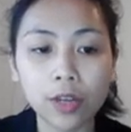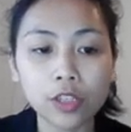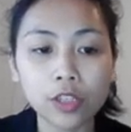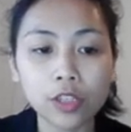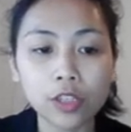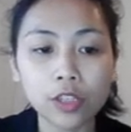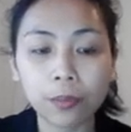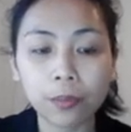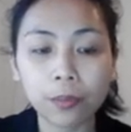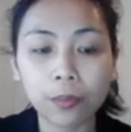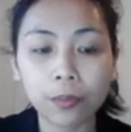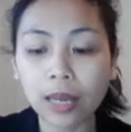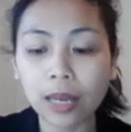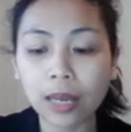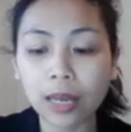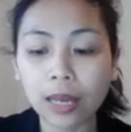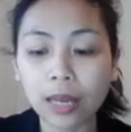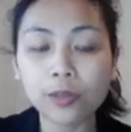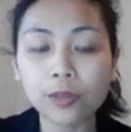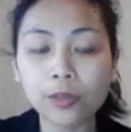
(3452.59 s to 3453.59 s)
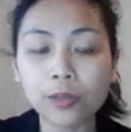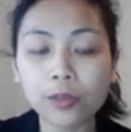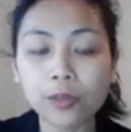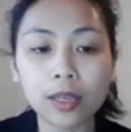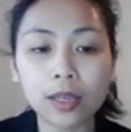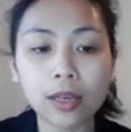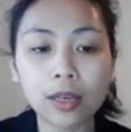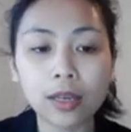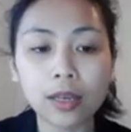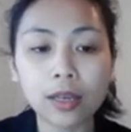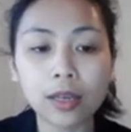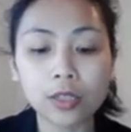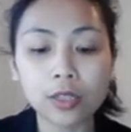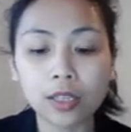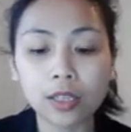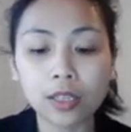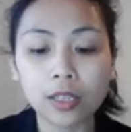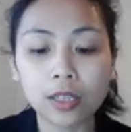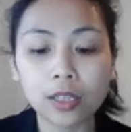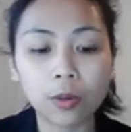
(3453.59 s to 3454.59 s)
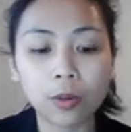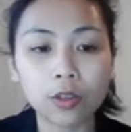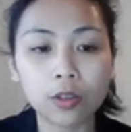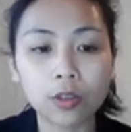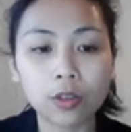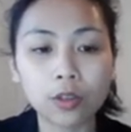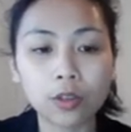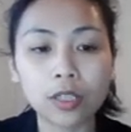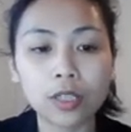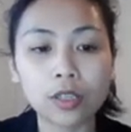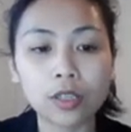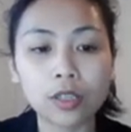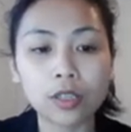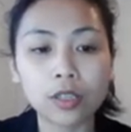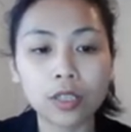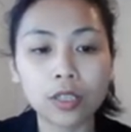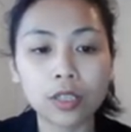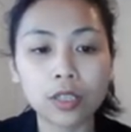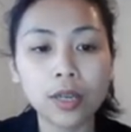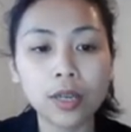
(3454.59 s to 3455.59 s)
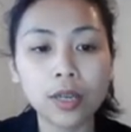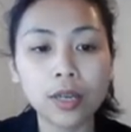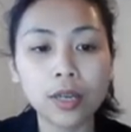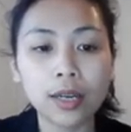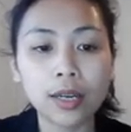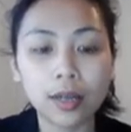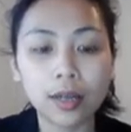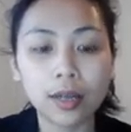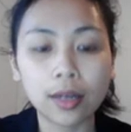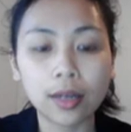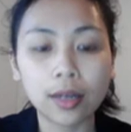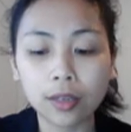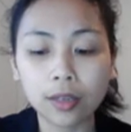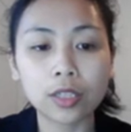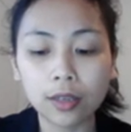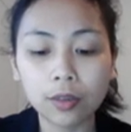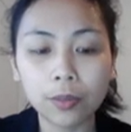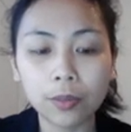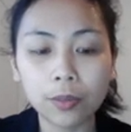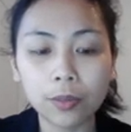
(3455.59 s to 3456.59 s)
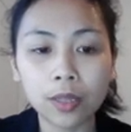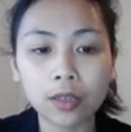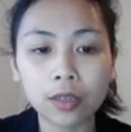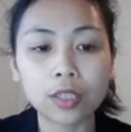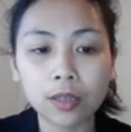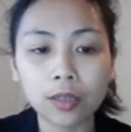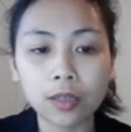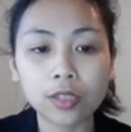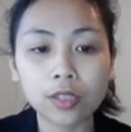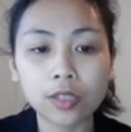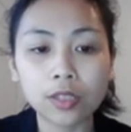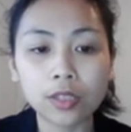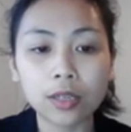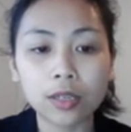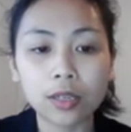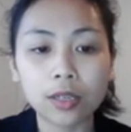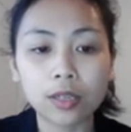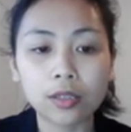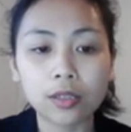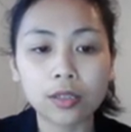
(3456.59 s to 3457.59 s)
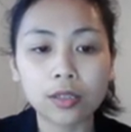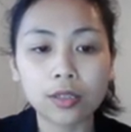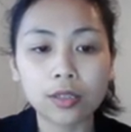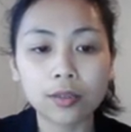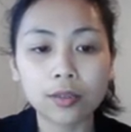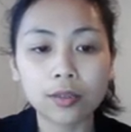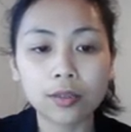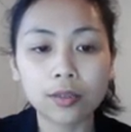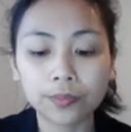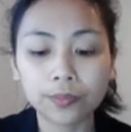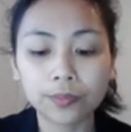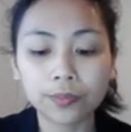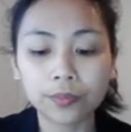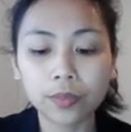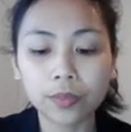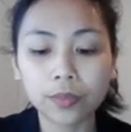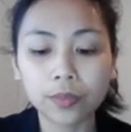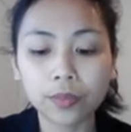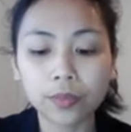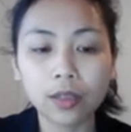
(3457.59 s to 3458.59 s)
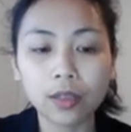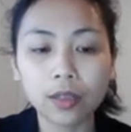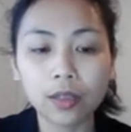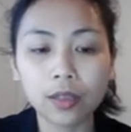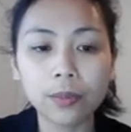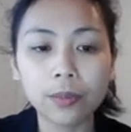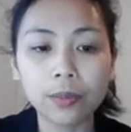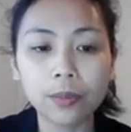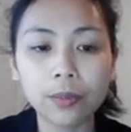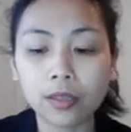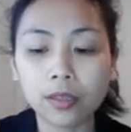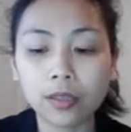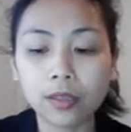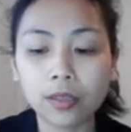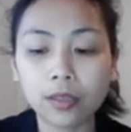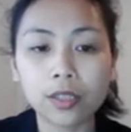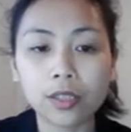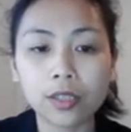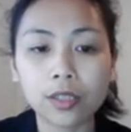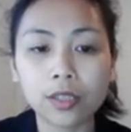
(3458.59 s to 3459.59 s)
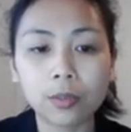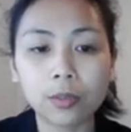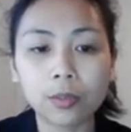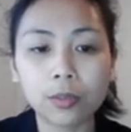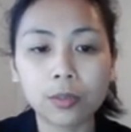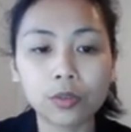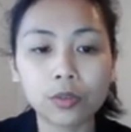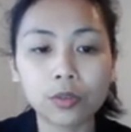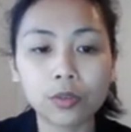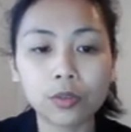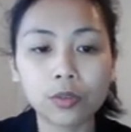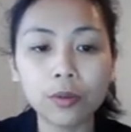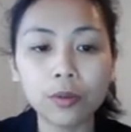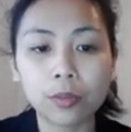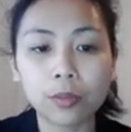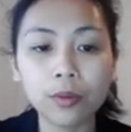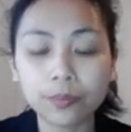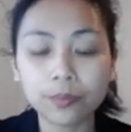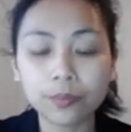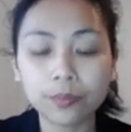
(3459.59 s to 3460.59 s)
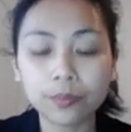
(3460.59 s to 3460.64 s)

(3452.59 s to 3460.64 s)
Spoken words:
So capital P capital C is 0.22. Little b little c is 0.12.